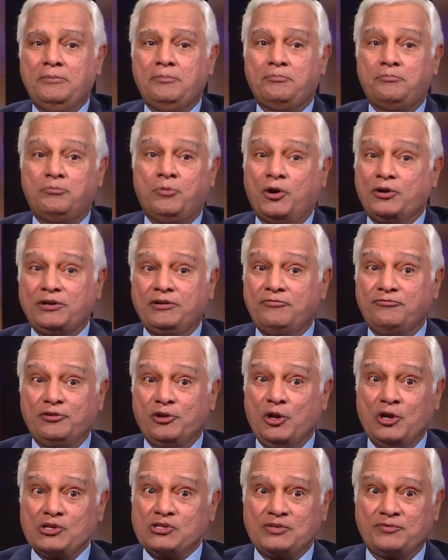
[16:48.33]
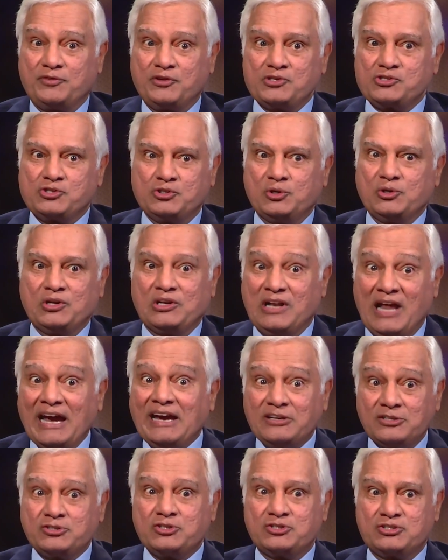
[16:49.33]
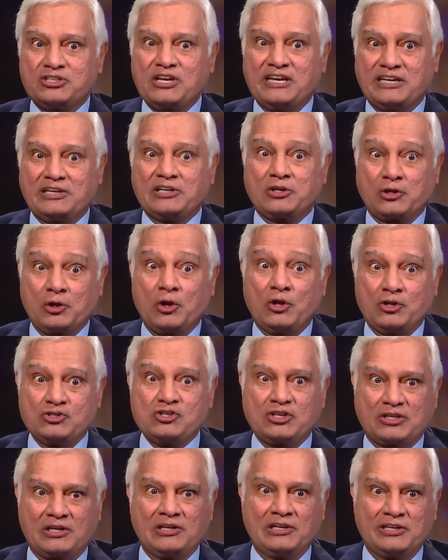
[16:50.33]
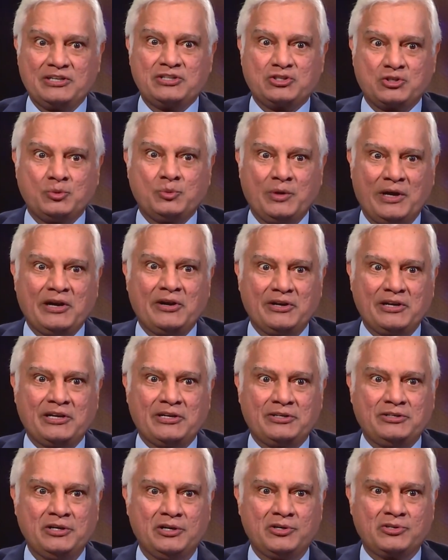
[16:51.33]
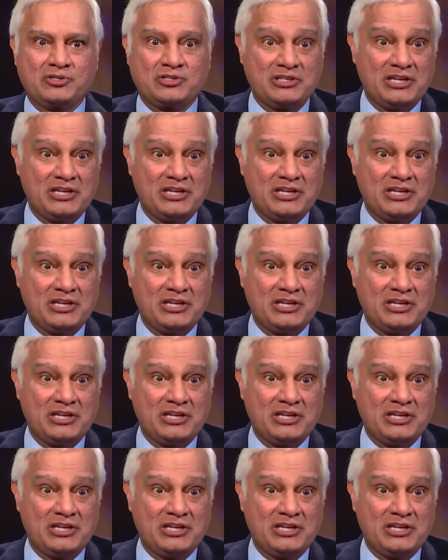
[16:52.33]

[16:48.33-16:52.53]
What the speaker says: Modern philosophers don't like to take it logically to where it goes.